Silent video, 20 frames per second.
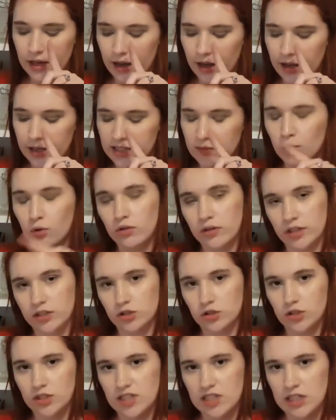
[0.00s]
It's more
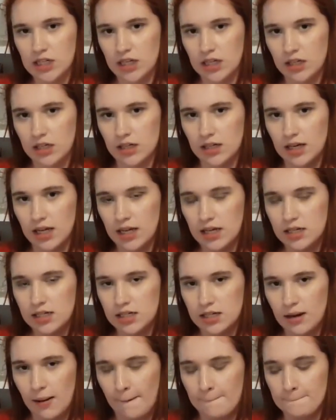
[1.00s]
interesting,
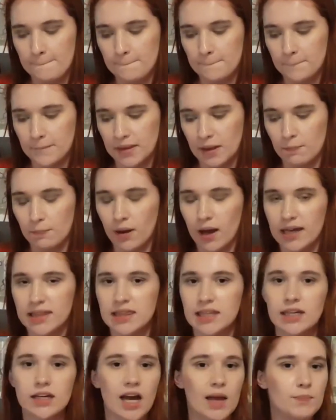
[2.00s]
neat, but I
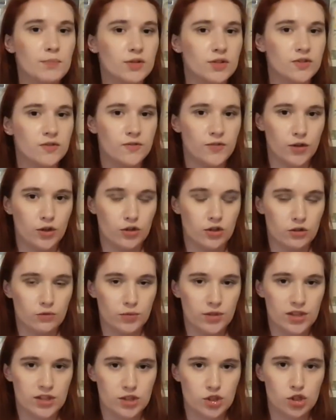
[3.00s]
think I prefer it
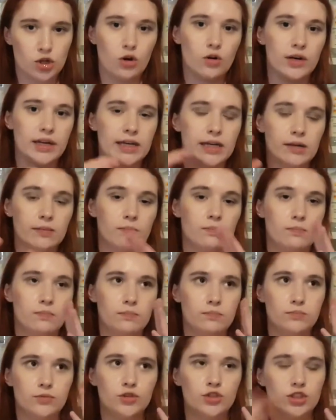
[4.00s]
with the tonic,
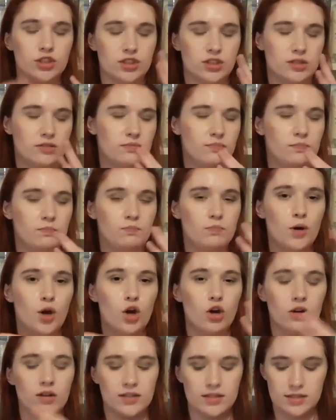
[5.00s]
just
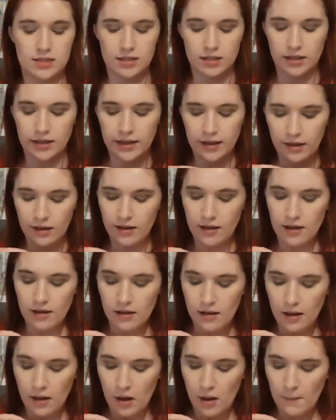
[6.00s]
personally.
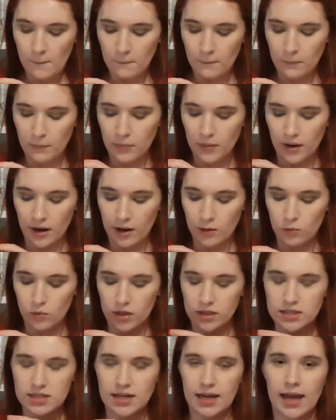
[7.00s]
But I
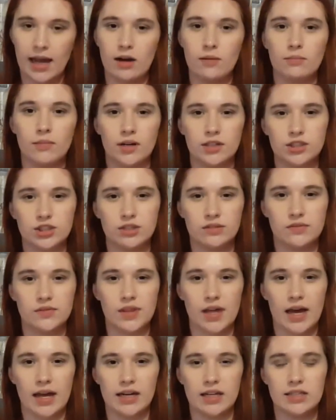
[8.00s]
wonder how much of
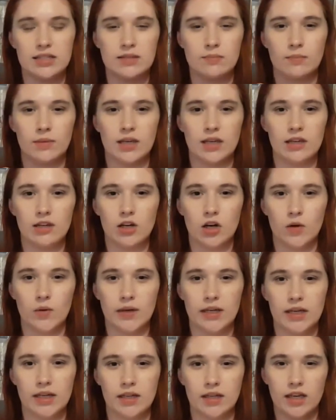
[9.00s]
that is me
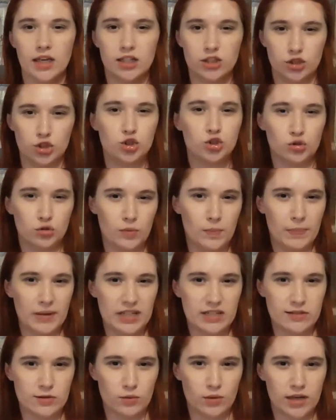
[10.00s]
going, it should be
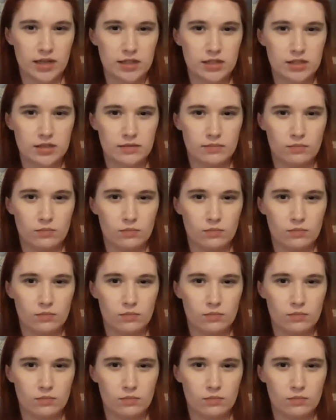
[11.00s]
sweet.